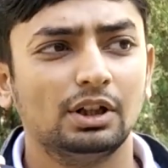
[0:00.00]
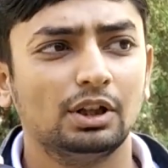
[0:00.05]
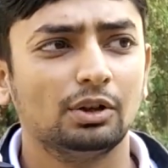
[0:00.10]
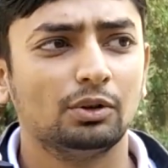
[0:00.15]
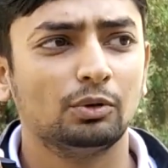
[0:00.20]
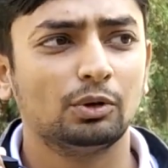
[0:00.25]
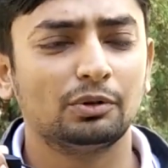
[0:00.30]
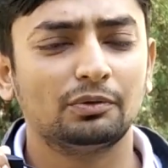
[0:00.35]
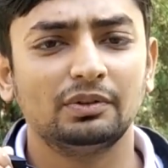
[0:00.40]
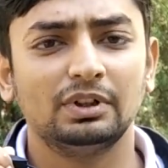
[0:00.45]

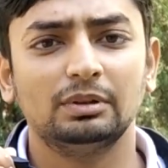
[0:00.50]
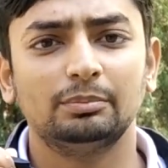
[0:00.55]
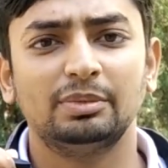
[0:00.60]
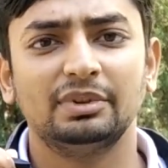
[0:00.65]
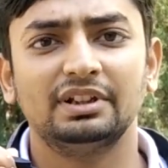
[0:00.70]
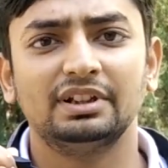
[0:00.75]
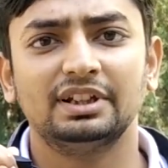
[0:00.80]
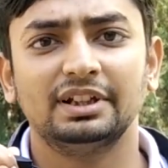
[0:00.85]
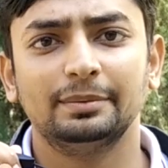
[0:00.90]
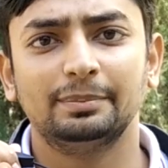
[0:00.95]
what will be
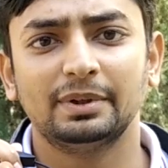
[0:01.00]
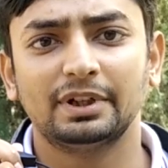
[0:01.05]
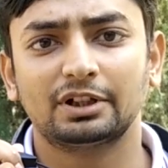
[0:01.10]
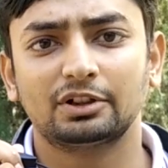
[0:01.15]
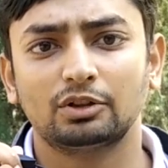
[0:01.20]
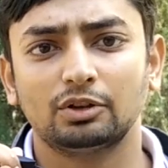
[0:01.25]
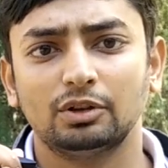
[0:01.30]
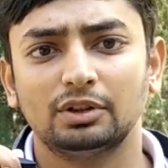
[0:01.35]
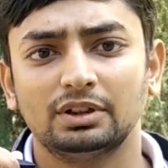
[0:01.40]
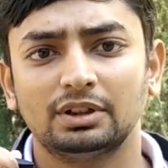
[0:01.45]
the effect
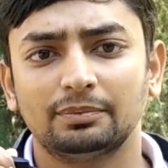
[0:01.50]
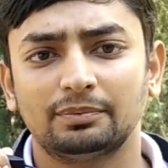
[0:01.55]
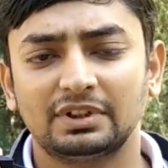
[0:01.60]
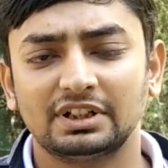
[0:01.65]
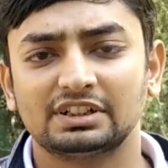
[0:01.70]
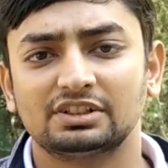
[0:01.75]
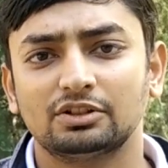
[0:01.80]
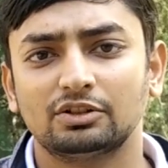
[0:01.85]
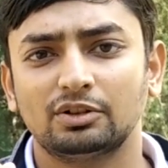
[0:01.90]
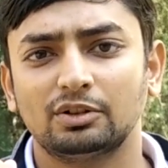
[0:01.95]
on the
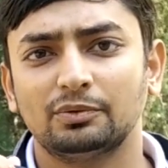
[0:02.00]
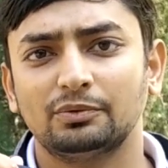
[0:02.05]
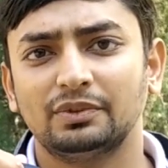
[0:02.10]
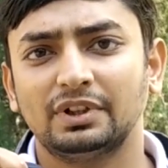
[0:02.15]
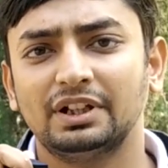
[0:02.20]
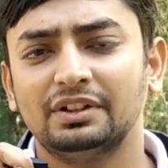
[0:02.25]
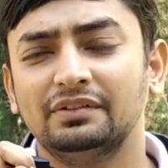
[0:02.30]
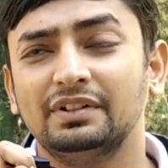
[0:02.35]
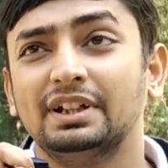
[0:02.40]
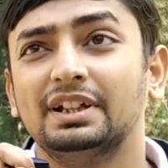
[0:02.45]
pressure drop
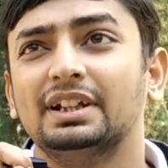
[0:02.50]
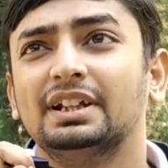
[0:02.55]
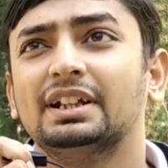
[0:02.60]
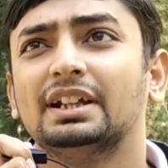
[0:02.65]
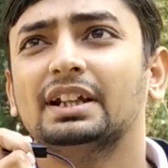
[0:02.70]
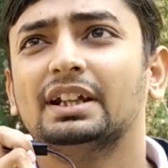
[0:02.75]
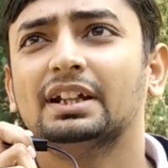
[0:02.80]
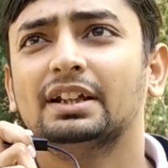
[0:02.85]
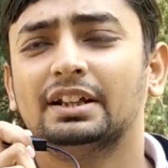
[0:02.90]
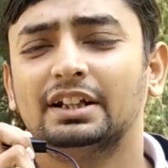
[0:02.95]
when we
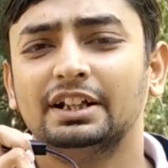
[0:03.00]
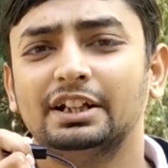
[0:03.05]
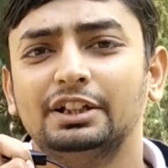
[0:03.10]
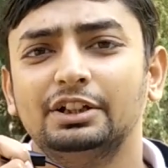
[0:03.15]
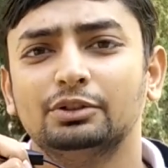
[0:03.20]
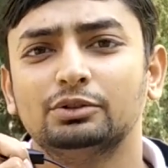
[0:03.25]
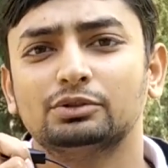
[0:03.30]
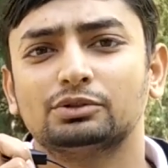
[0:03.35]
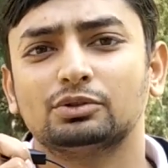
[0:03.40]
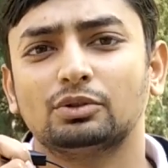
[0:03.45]

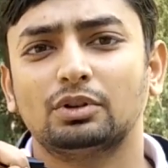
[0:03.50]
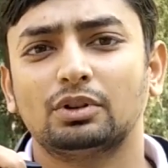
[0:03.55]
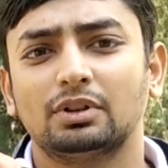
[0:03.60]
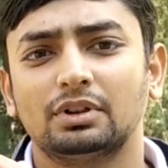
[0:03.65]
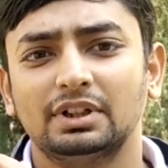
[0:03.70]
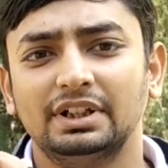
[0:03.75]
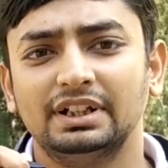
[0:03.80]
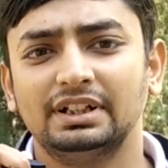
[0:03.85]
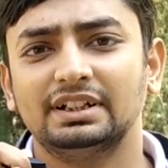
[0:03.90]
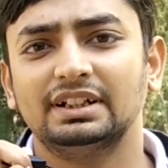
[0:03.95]
reduce or
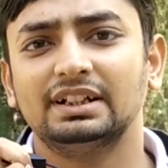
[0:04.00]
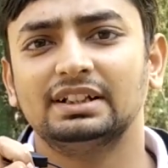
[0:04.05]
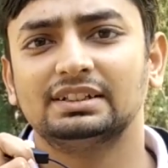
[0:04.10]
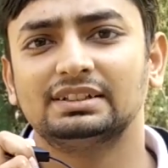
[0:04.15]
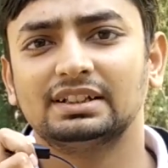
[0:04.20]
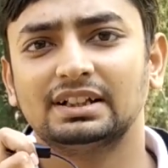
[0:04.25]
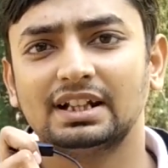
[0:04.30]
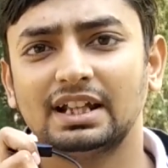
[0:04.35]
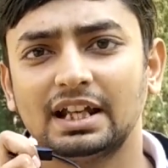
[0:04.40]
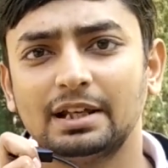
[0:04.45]
increase
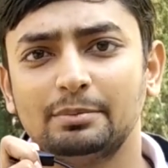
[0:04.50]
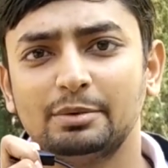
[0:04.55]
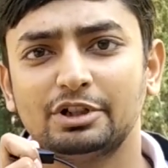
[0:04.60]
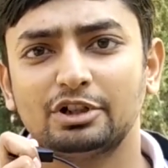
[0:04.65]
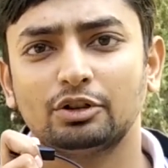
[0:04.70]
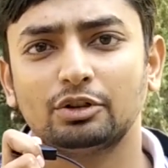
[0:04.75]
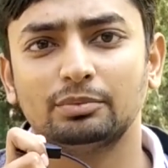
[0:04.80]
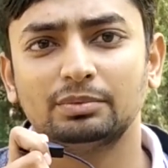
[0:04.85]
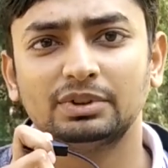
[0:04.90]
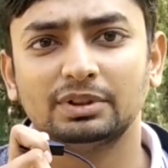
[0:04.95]
the diameter
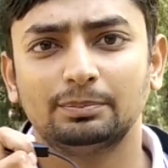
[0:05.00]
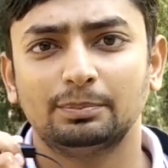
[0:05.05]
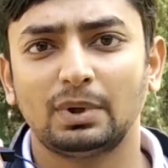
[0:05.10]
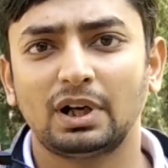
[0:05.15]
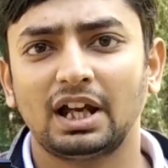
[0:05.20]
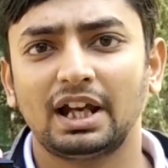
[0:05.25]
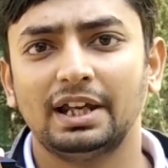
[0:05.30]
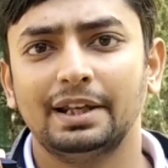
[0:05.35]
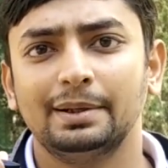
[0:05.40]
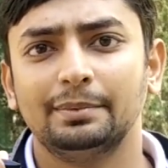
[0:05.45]
of the
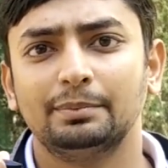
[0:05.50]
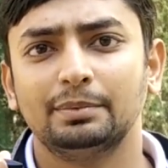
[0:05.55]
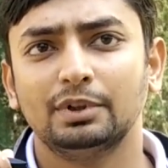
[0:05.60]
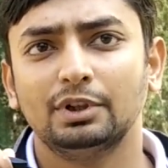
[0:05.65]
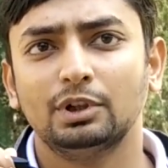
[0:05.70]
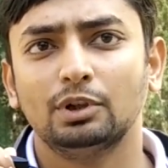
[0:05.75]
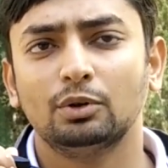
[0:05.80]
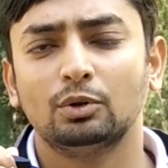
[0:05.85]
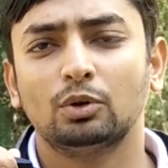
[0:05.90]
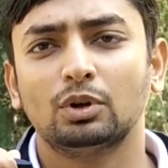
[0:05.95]
pipe,
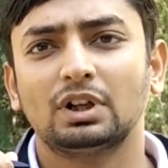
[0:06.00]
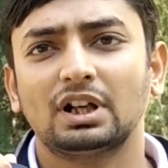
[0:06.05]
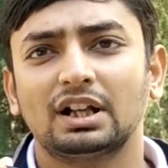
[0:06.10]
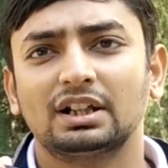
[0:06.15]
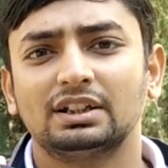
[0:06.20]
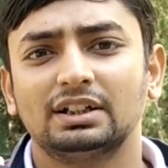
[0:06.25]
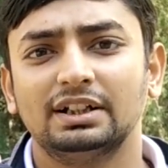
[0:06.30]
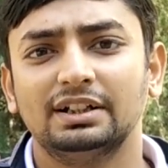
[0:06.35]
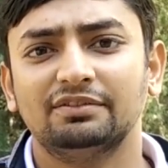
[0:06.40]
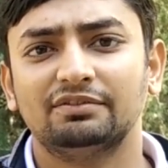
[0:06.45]
what are
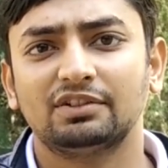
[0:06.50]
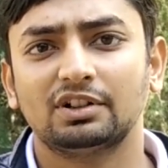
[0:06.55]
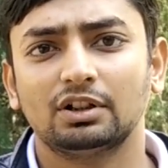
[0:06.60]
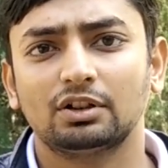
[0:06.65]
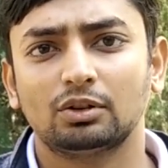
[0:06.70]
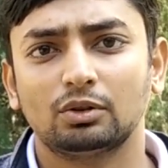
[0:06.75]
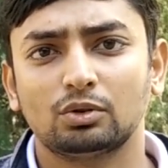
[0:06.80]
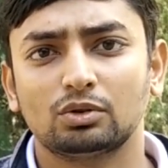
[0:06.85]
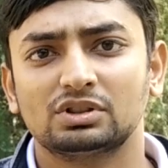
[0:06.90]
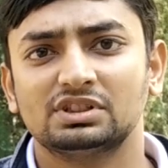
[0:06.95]
the different
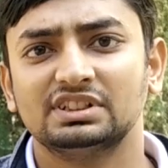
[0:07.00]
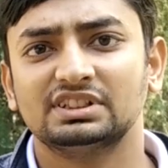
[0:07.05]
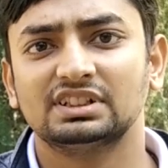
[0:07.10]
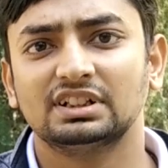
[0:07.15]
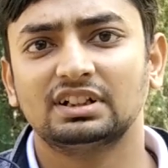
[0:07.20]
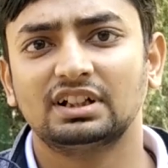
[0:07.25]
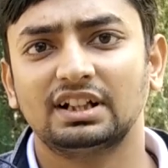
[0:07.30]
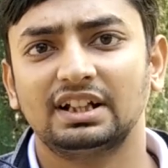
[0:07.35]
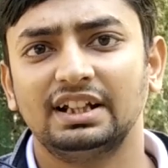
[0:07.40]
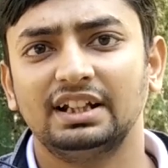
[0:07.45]
losses
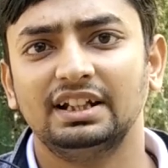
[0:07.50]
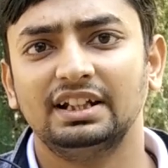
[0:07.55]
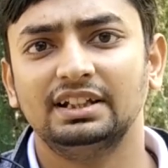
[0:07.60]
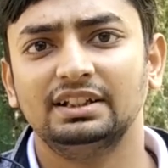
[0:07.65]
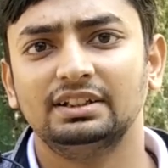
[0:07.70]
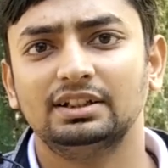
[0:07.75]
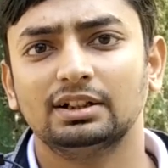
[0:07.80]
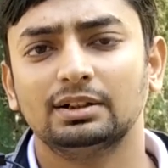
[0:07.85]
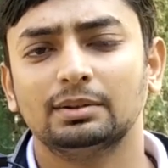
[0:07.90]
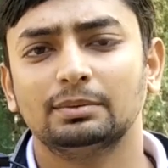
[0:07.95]
occurring in
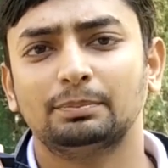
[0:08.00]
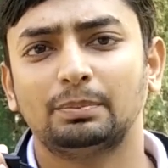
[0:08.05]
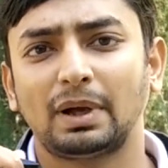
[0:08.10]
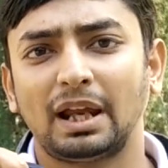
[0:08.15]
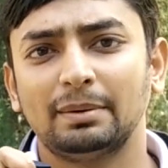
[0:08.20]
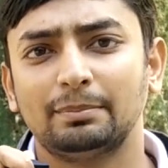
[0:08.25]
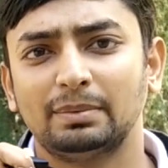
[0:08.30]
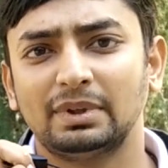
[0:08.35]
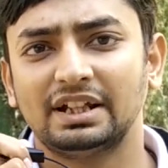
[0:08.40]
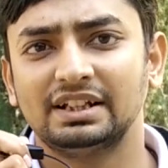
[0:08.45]
the
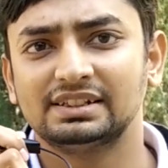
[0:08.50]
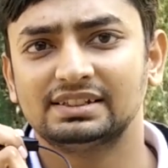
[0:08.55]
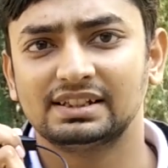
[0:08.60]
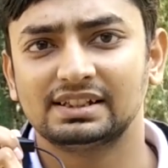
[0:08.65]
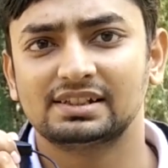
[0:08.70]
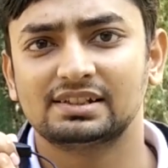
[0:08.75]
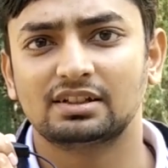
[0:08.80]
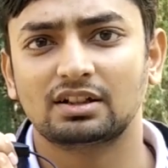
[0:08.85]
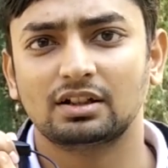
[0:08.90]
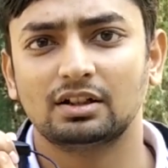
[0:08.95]
pipeline
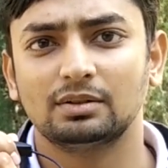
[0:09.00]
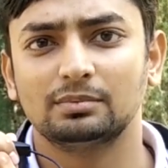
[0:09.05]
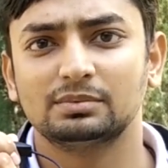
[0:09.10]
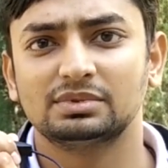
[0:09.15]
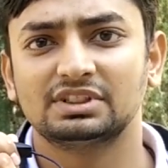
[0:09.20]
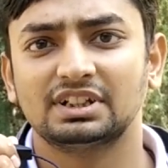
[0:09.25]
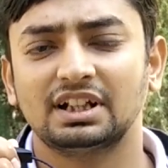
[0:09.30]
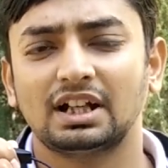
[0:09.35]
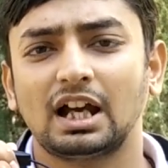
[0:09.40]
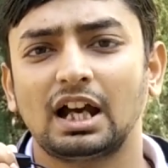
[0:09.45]
systems,
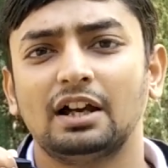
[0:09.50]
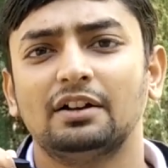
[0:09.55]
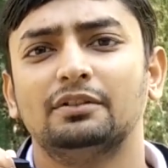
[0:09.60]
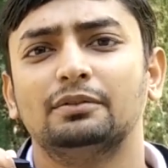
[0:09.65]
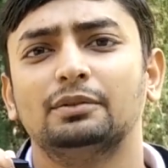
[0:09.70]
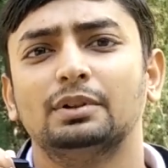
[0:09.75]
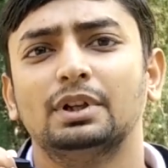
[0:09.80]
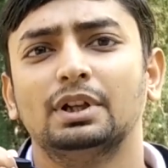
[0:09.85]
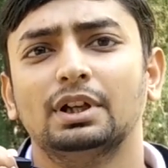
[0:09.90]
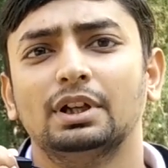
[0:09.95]
and how
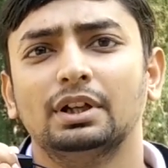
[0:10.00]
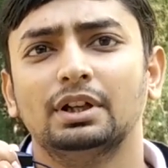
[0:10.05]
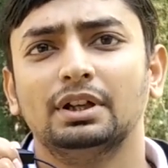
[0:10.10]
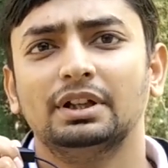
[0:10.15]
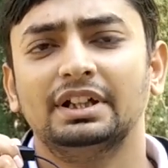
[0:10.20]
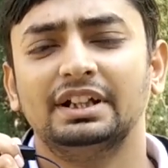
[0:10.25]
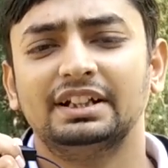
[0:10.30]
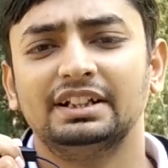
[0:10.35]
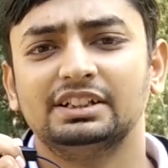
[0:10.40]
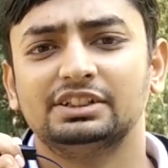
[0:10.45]

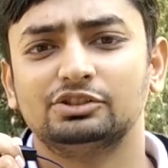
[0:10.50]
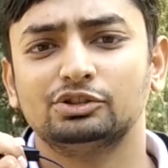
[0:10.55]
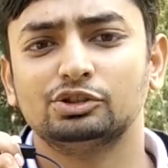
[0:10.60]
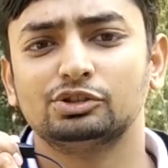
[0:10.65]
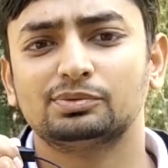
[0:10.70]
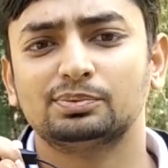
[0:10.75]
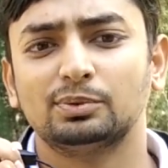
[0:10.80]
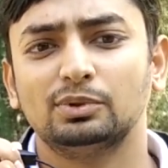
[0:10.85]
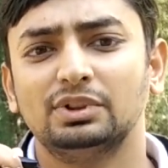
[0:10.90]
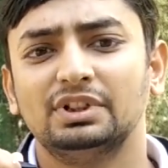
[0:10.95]
it is
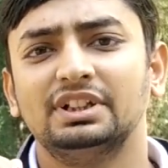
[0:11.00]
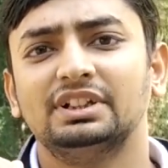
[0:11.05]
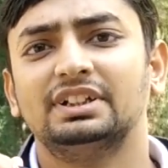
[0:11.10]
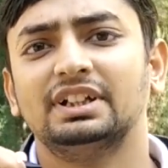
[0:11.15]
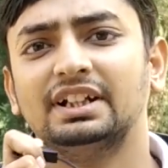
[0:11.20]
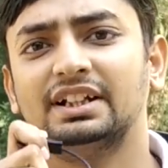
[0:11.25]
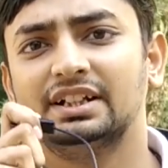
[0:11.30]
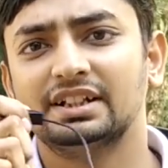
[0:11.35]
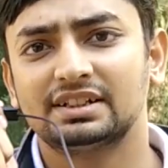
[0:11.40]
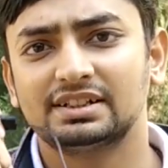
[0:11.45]
useful in the
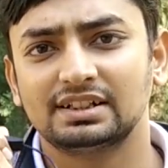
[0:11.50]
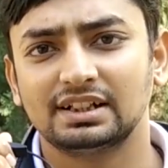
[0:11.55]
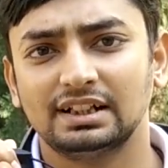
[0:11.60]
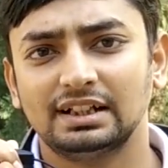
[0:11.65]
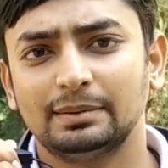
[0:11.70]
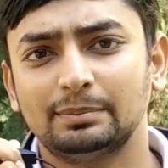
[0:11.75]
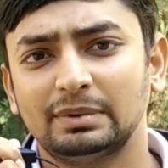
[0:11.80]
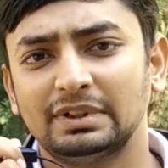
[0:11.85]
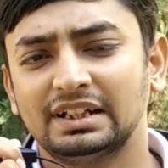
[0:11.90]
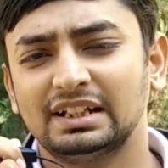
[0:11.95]
industrial
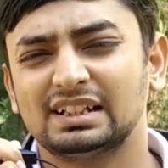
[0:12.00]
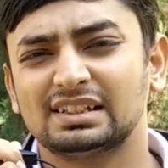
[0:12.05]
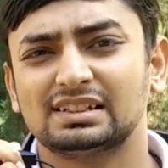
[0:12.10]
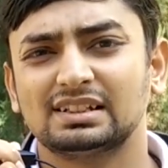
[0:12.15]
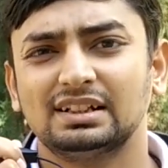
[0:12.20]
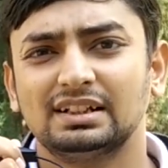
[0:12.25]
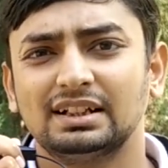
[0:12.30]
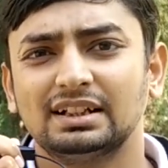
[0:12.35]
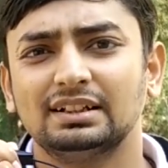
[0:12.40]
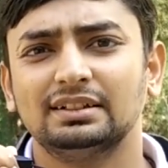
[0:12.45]

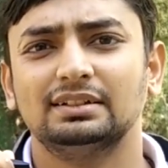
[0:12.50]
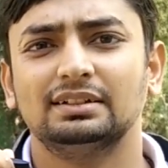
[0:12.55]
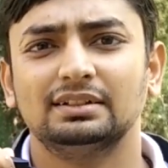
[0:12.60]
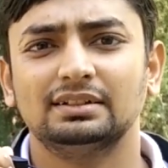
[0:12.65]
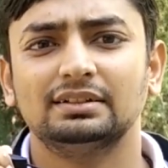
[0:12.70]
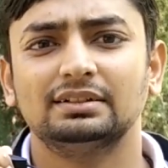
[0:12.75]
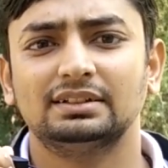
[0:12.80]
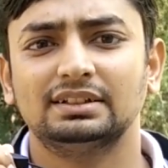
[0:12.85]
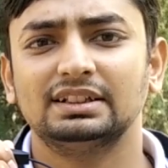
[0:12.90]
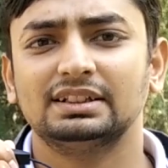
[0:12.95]
application, and
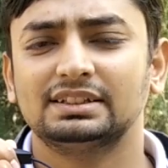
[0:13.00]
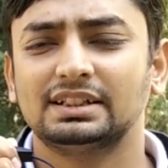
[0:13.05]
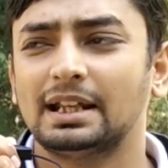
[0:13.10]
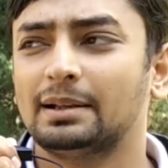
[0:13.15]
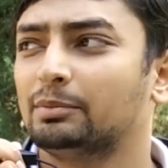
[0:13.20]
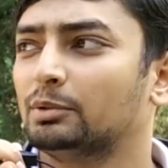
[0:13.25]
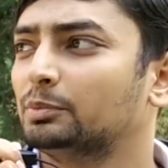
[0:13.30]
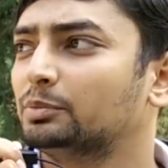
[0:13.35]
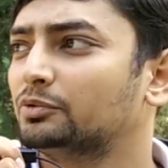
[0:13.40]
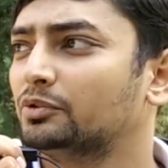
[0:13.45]
this type
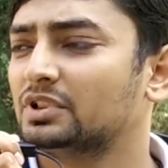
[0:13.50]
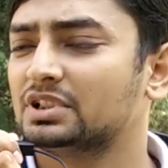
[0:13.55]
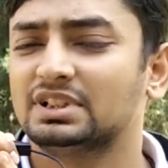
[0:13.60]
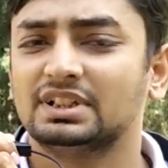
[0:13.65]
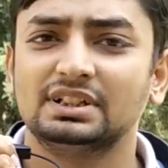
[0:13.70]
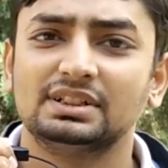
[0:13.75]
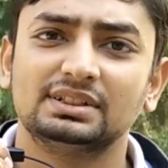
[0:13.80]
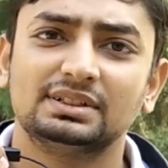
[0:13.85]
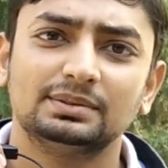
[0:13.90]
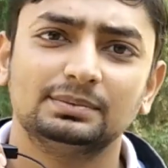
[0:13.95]
of questions.